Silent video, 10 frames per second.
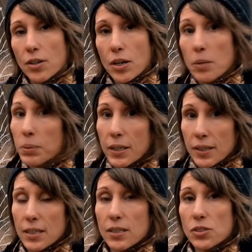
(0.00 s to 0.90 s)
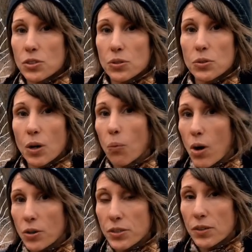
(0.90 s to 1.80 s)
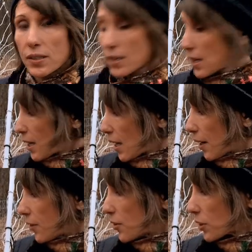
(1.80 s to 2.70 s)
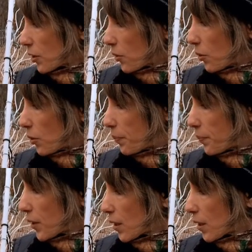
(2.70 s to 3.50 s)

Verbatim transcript: I plug it into a wall unit. There's a little